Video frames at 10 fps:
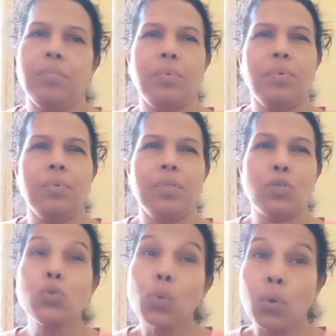the
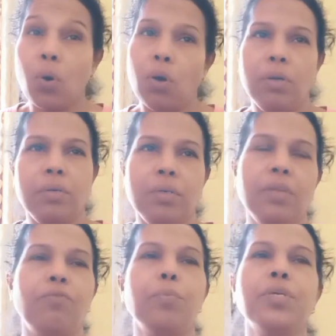so called
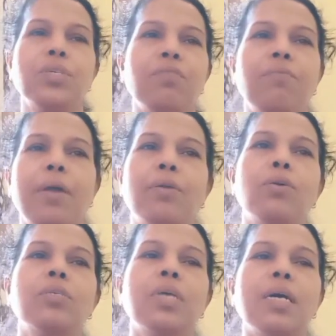information
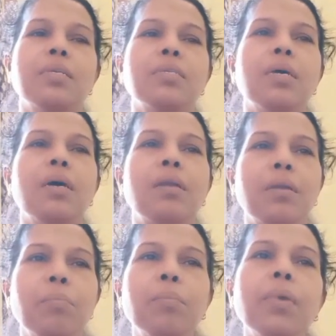paradox, has
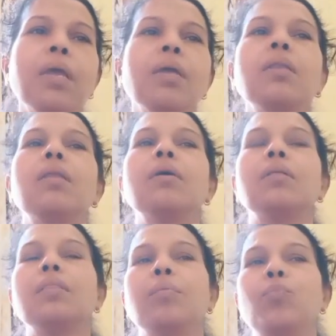remained
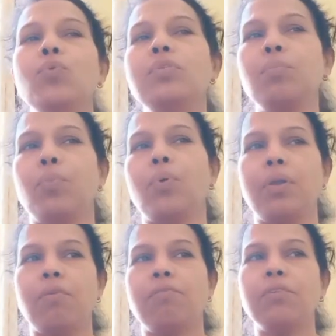the most important
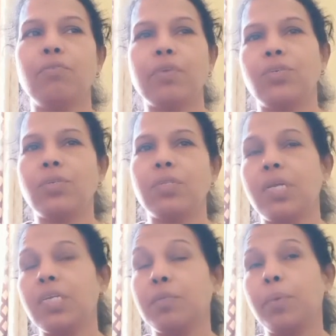of the questions
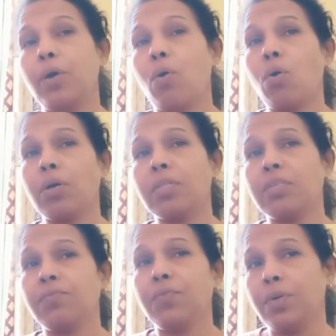raised by
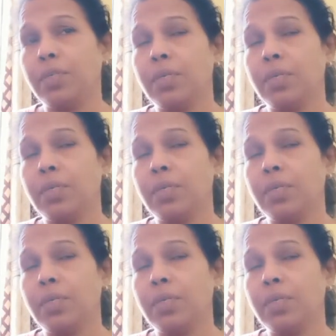Hawkins' works.